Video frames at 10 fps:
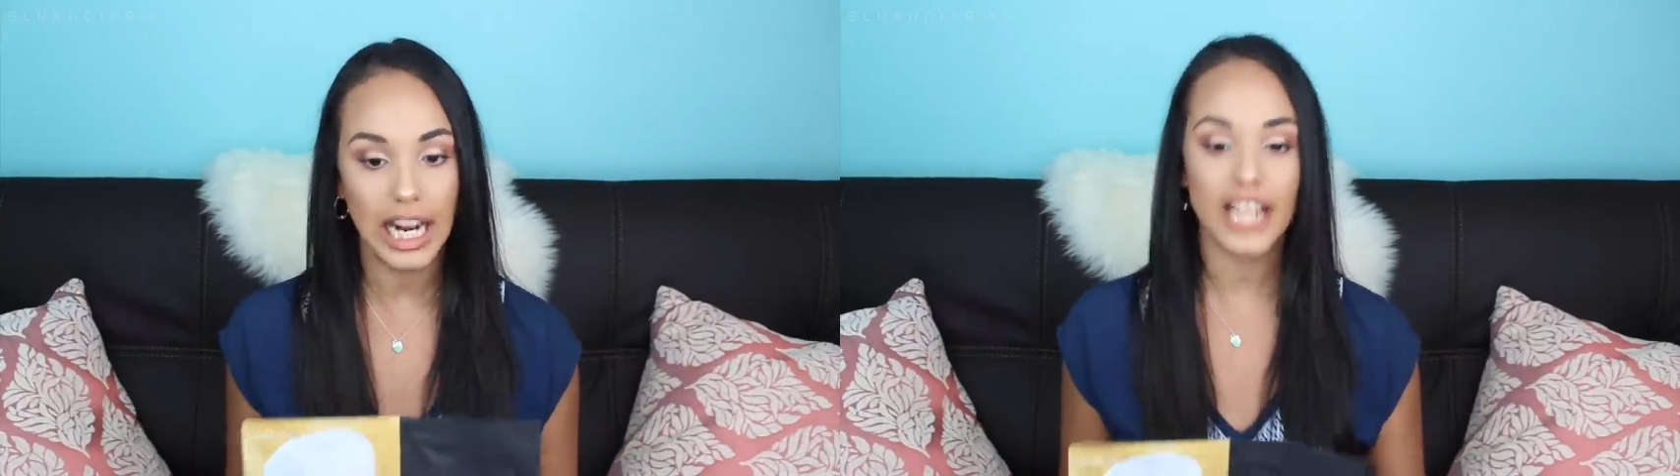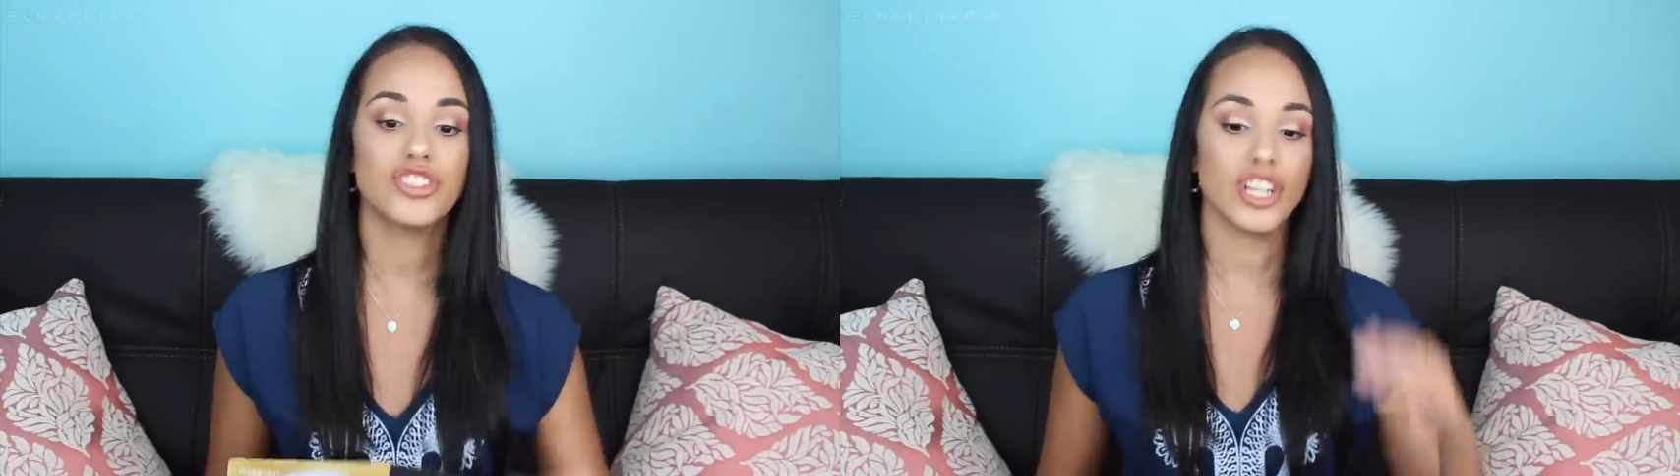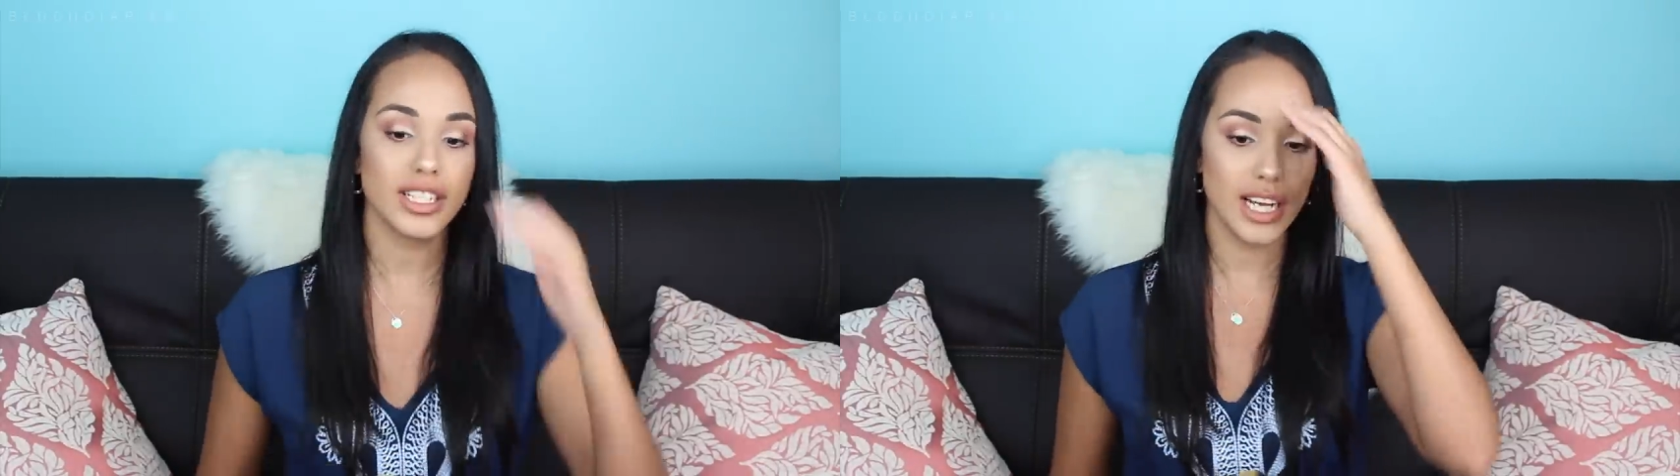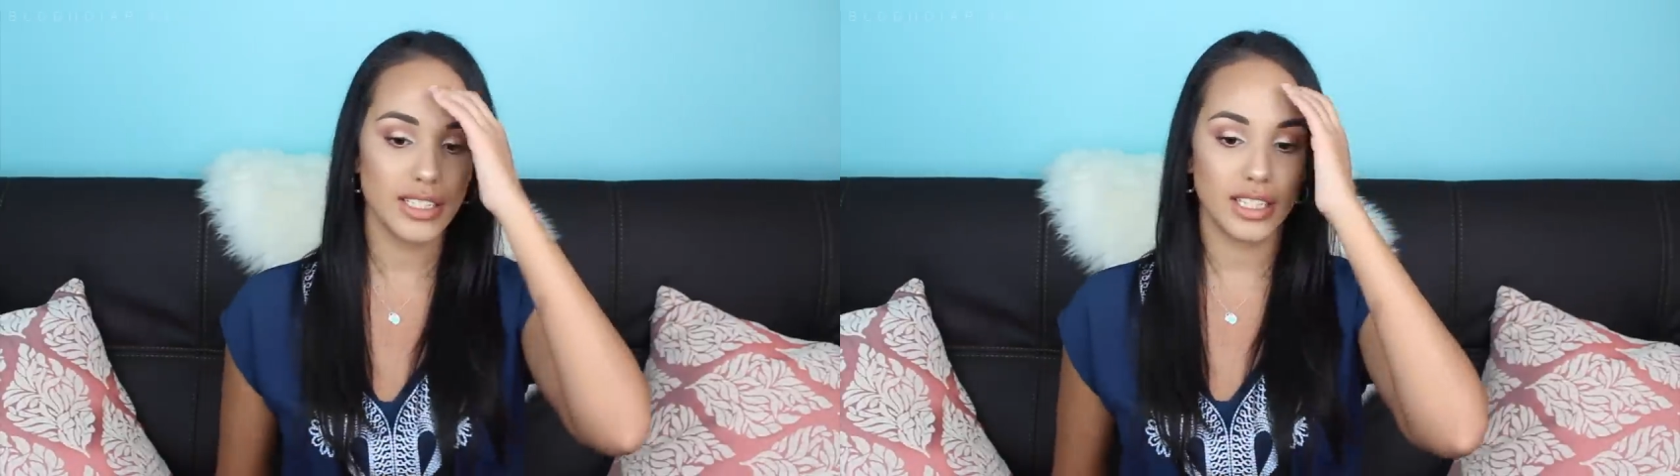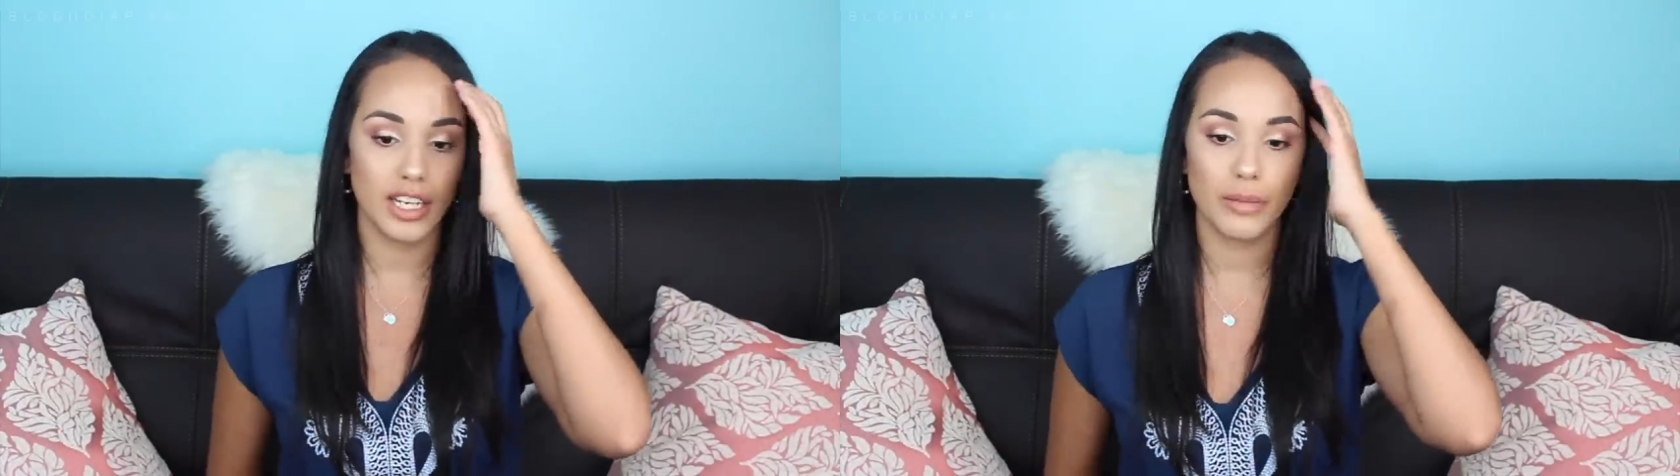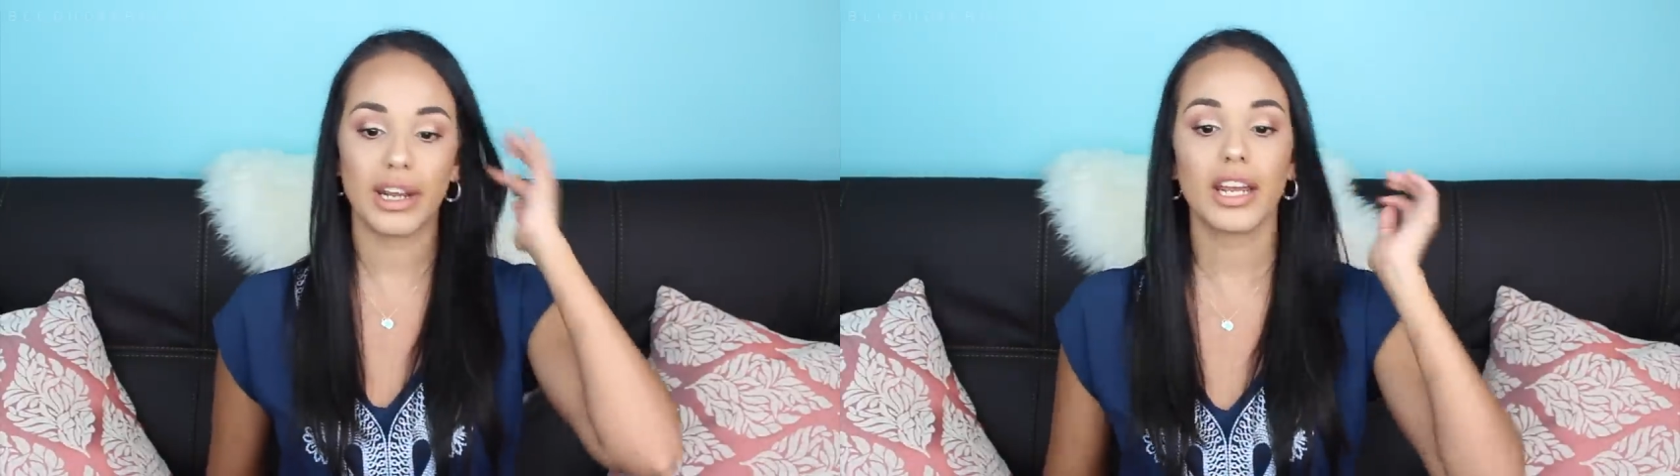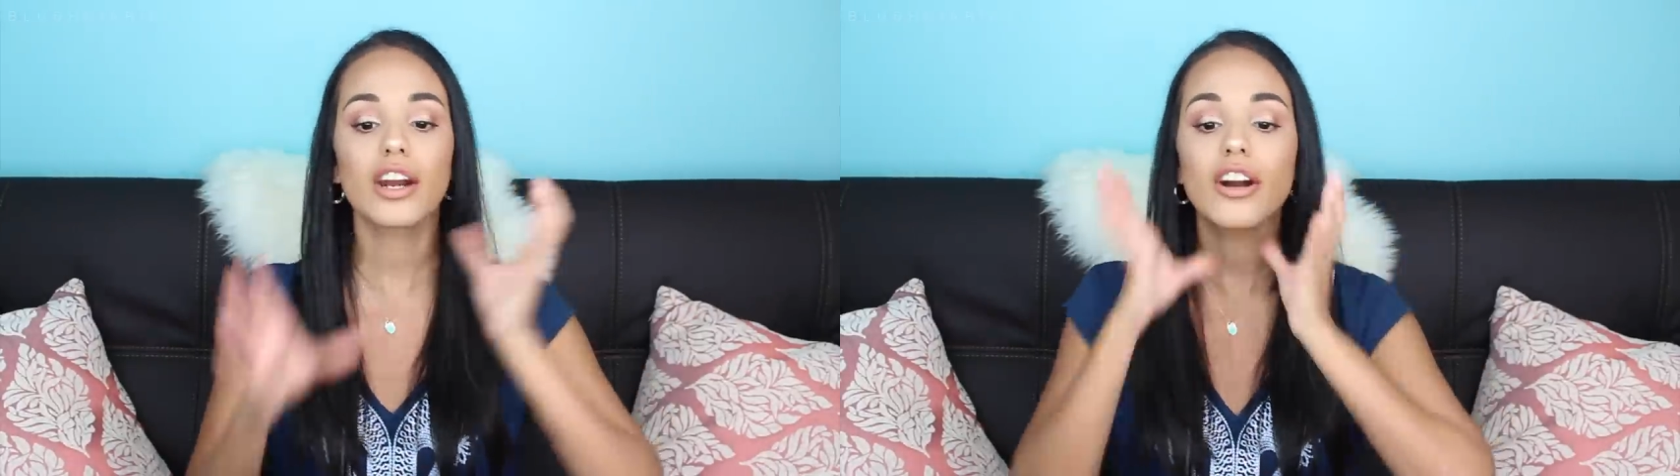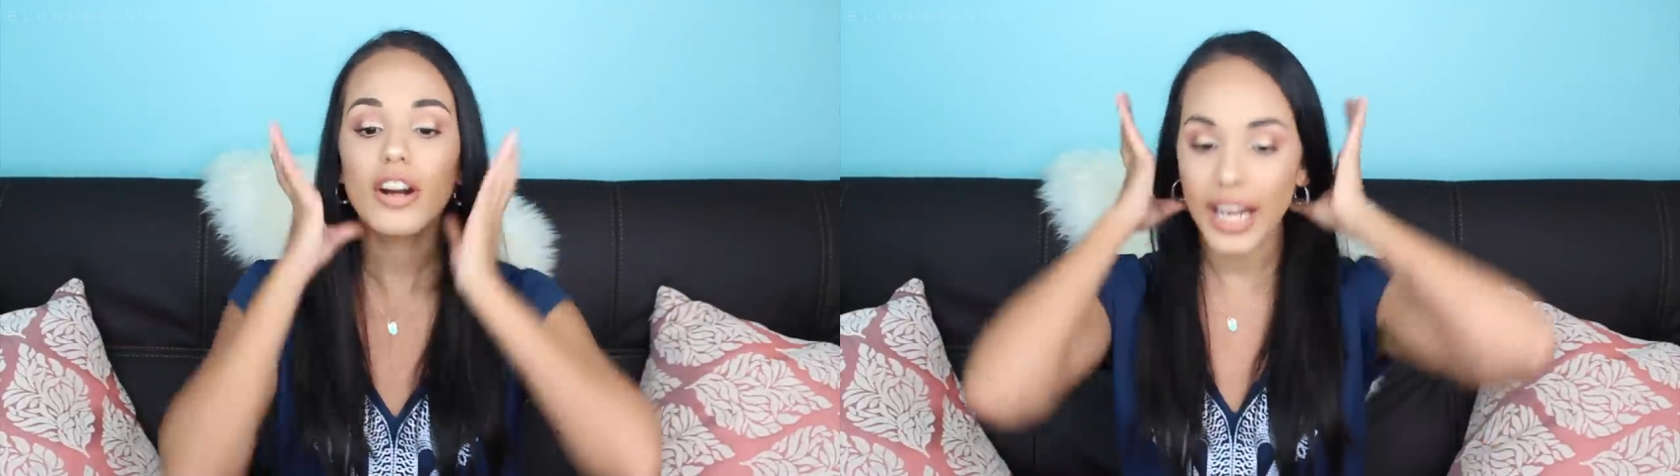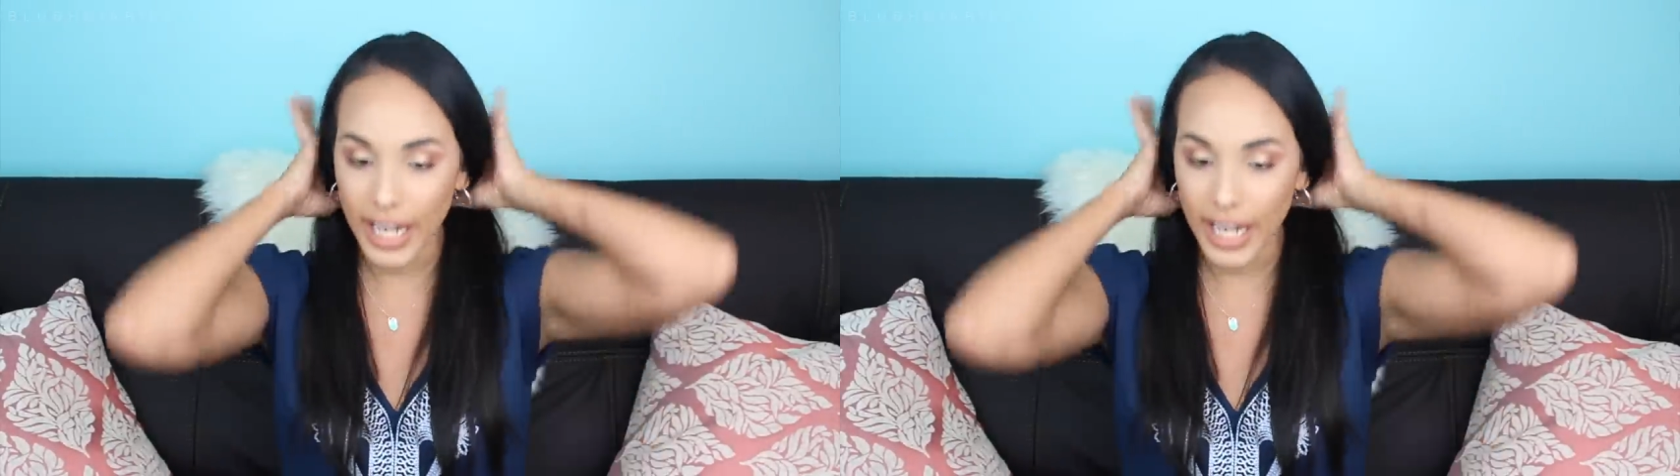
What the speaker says: I just had to cut my hair,